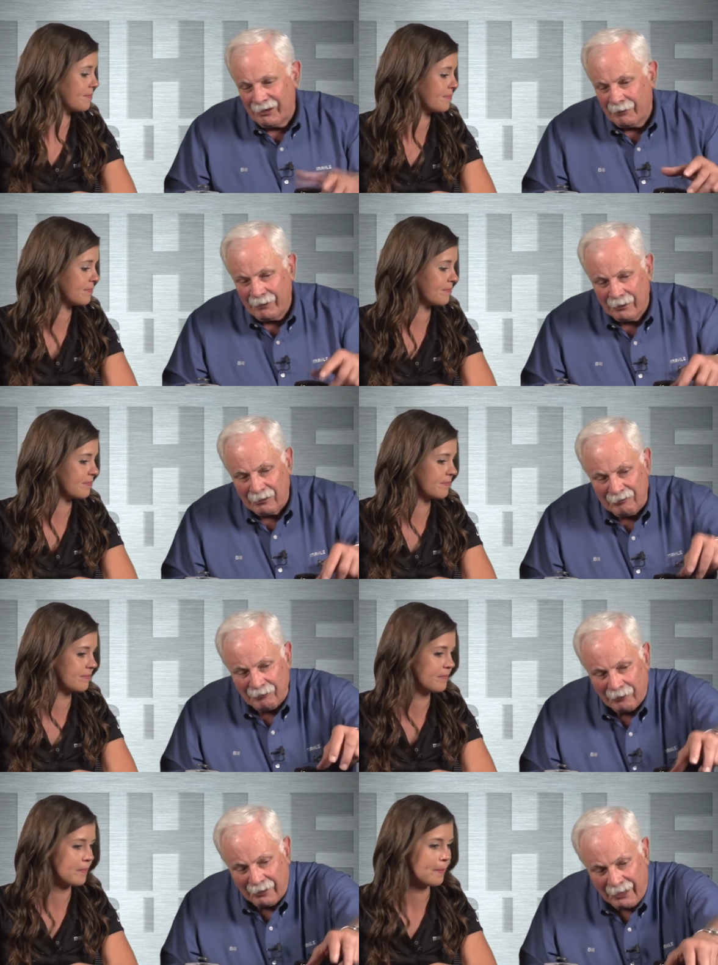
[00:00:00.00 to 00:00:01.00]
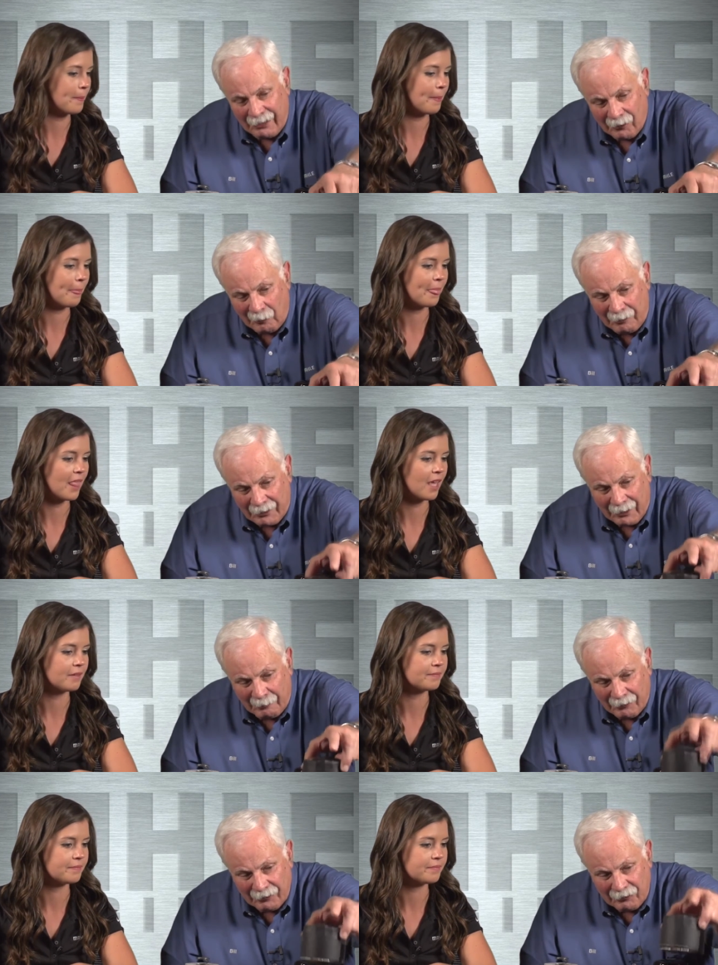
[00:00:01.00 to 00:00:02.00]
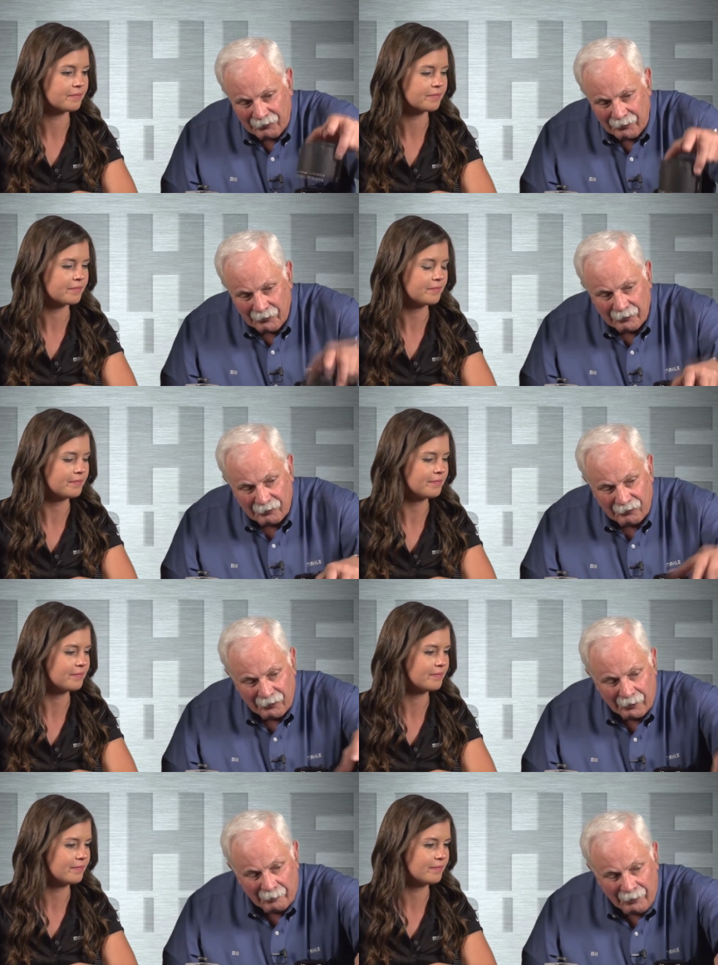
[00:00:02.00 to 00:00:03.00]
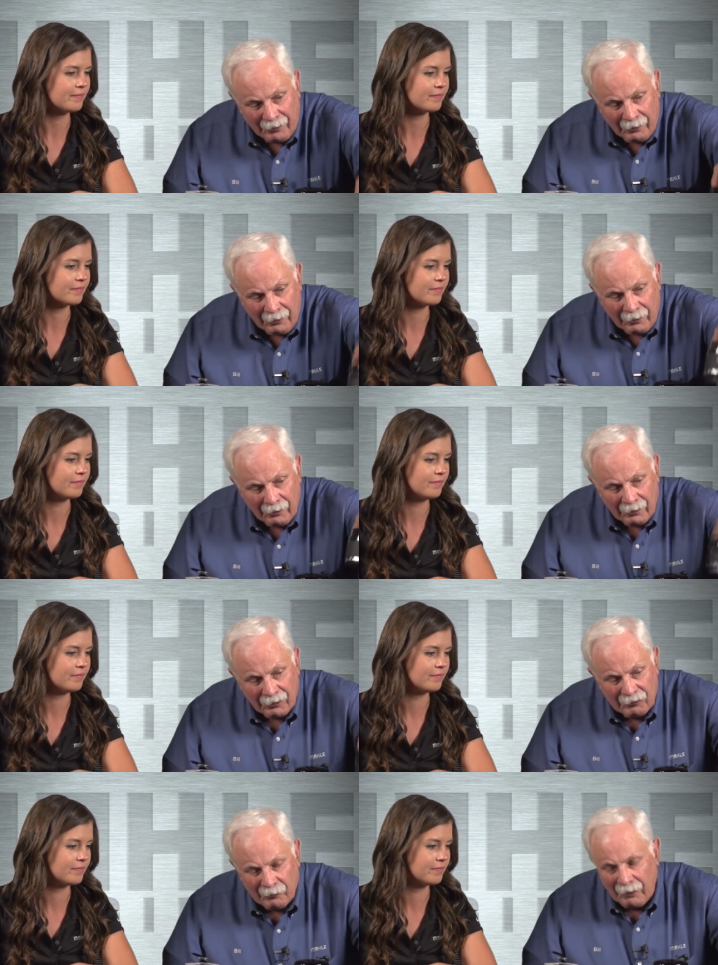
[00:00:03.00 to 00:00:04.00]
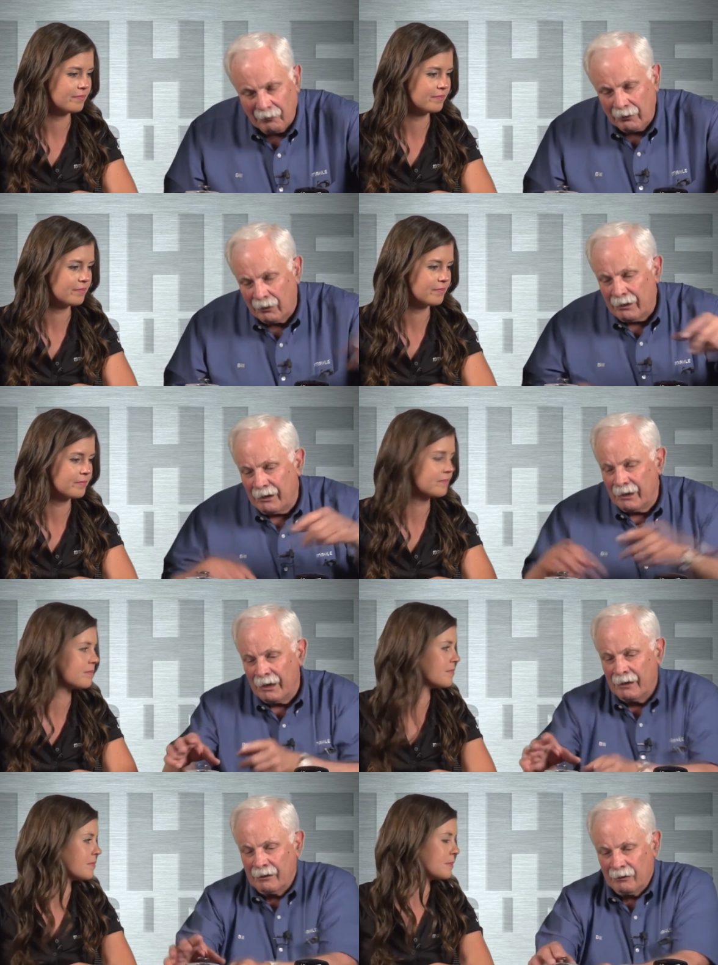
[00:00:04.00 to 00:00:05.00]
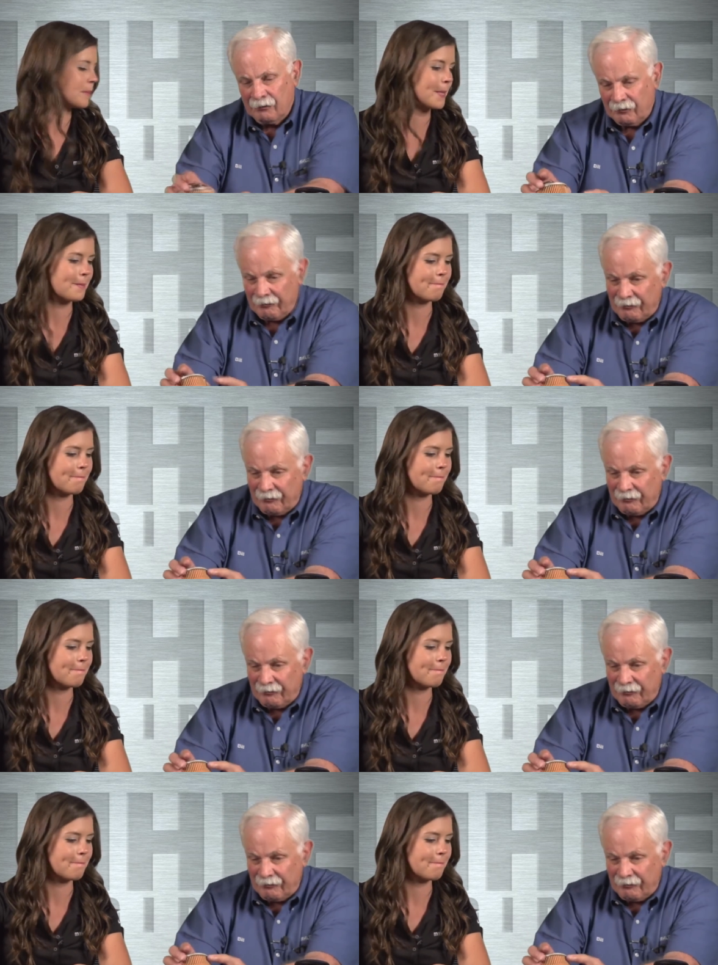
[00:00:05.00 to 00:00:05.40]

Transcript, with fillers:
Speaker 1: thing we look for, and I can open a couple of these so you can see them, is what we're looking at is the